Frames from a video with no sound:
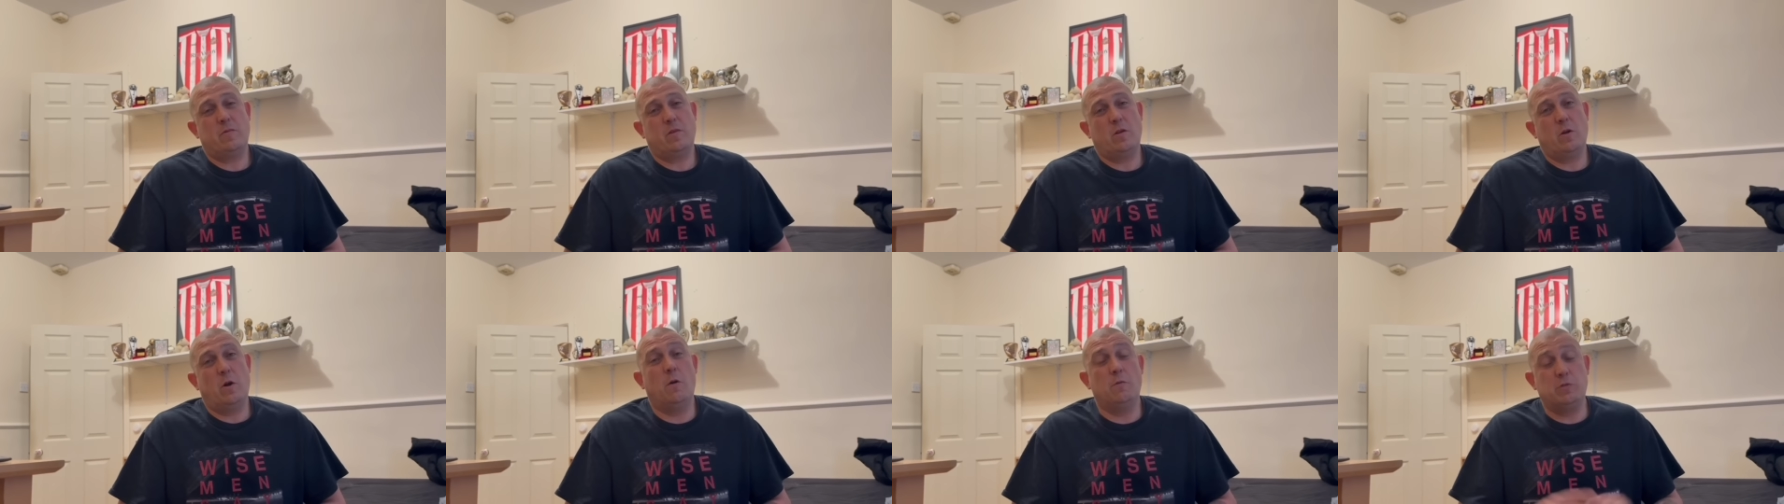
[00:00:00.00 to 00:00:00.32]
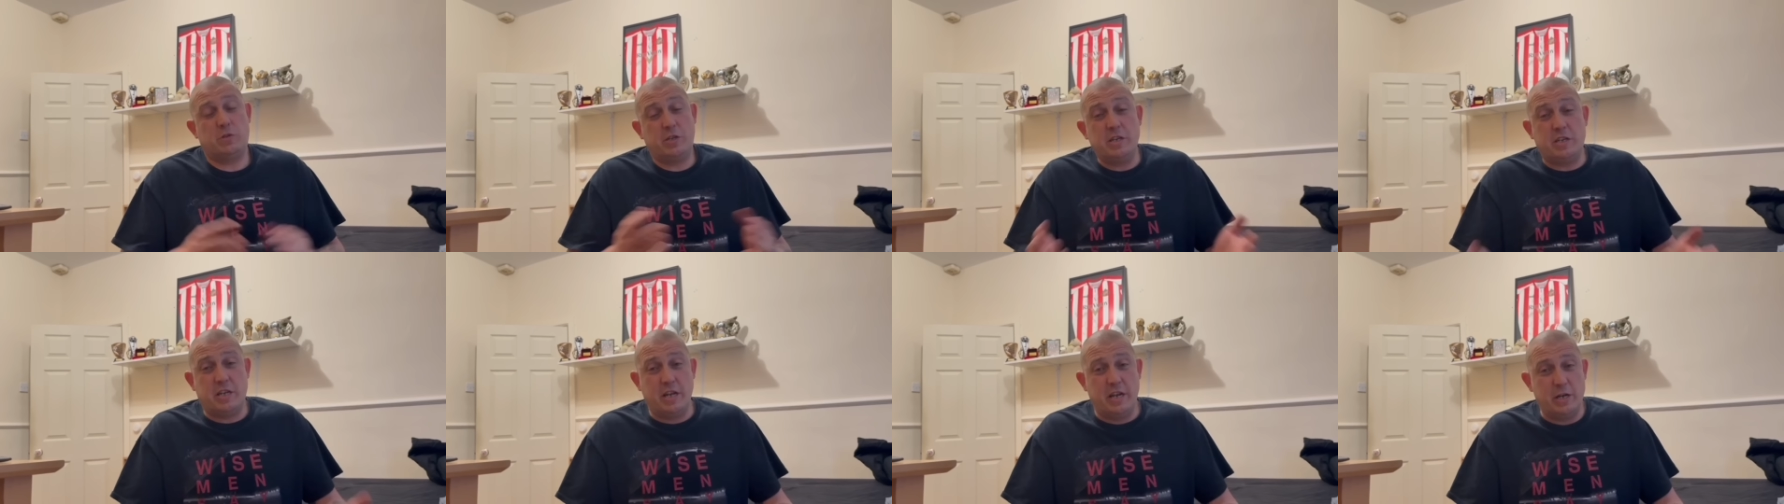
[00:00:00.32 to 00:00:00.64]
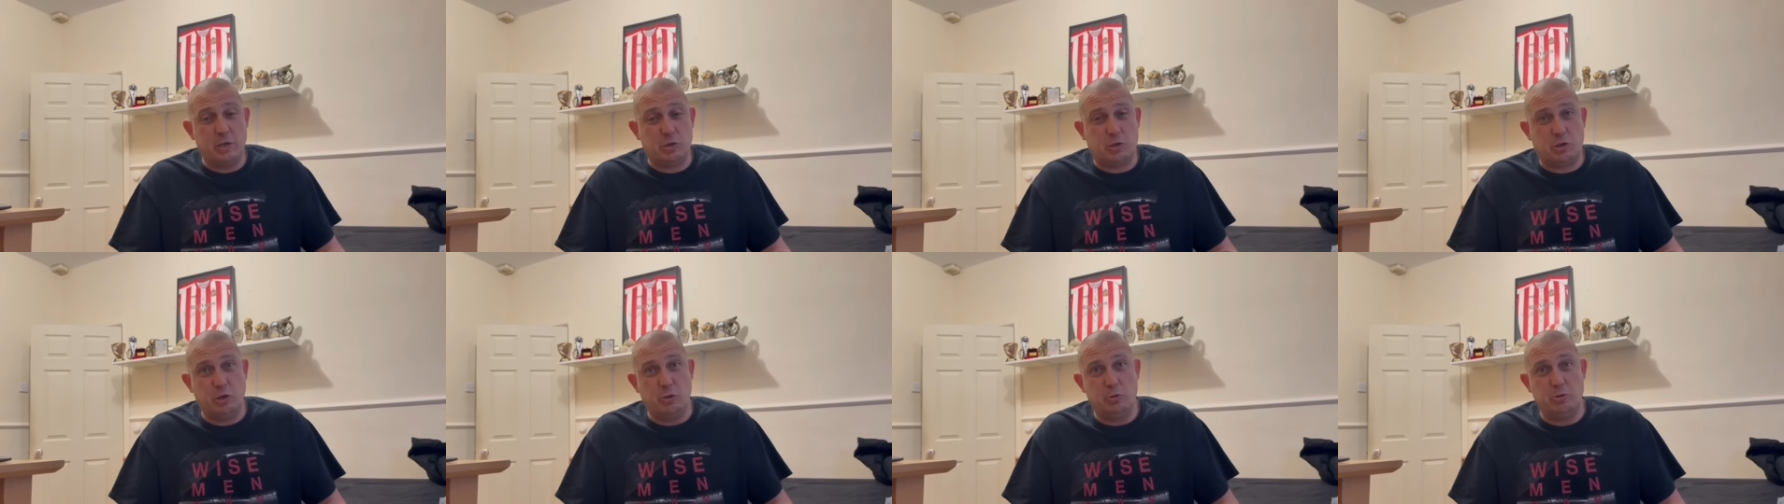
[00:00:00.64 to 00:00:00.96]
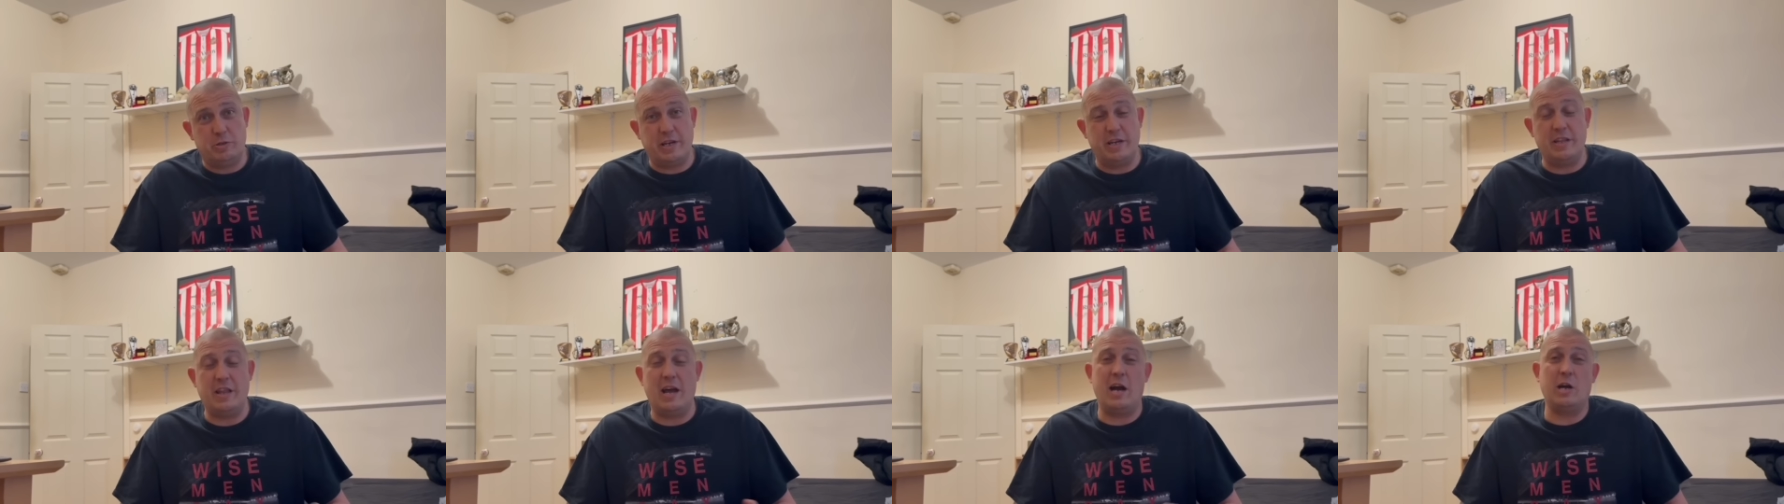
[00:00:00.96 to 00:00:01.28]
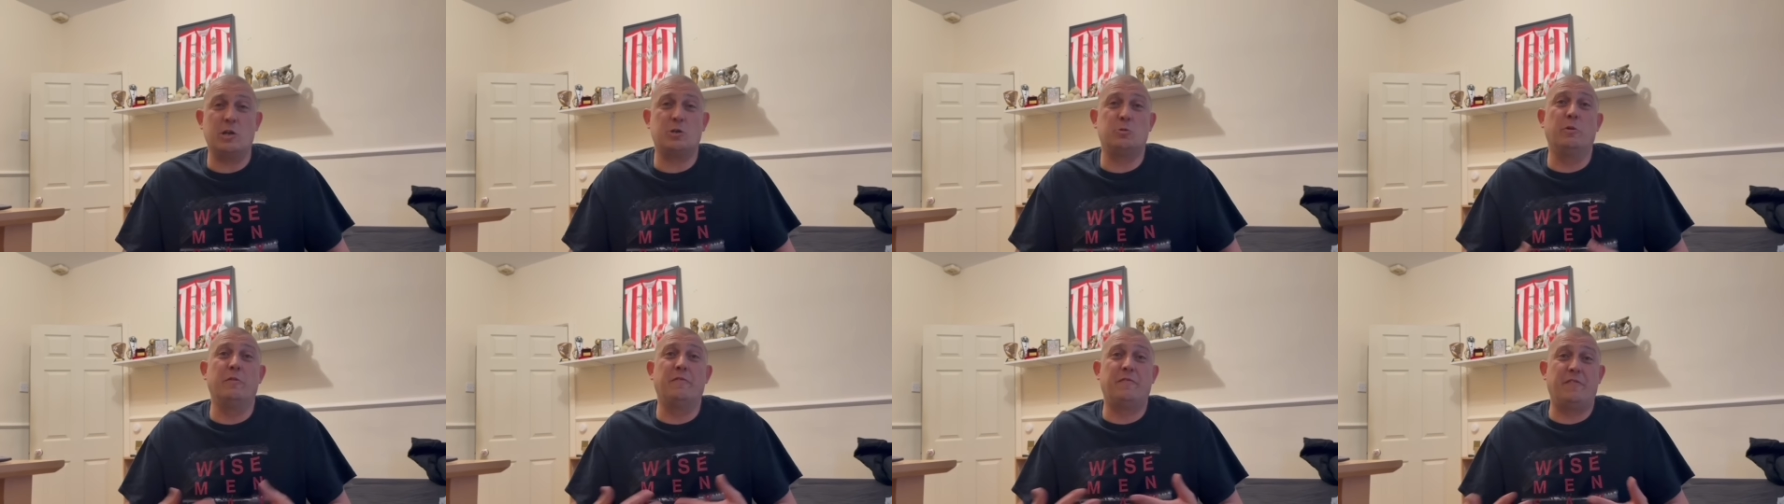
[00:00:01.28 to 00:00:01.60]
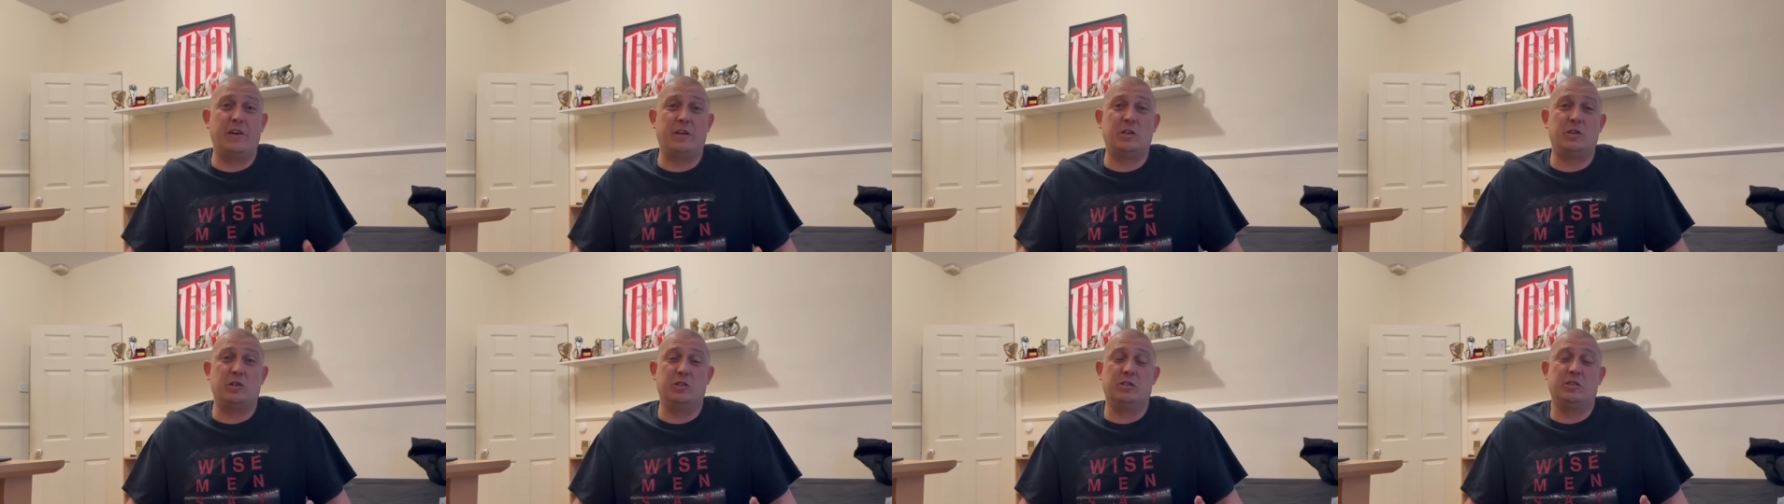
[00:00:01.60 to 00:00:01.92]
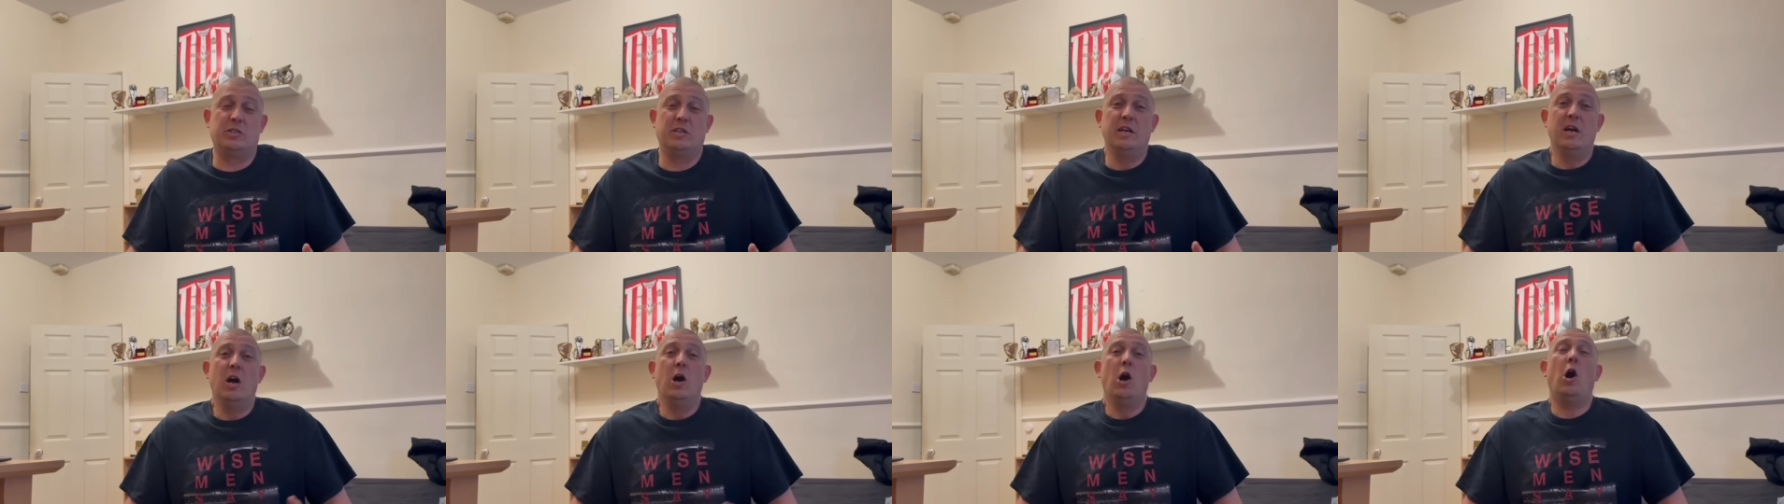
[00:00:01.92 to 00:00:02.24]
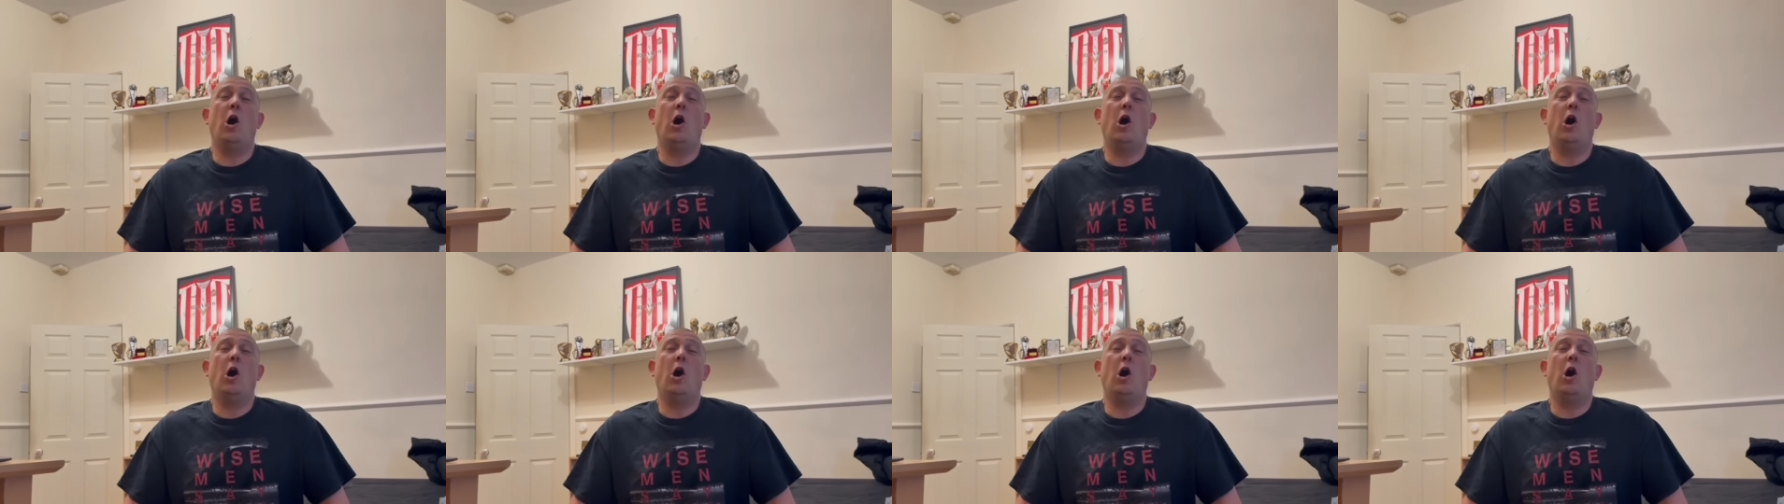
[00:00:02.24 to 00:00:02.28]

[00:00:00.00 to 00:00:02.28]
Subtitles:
Obviously today's Tuesday, the actual fixtures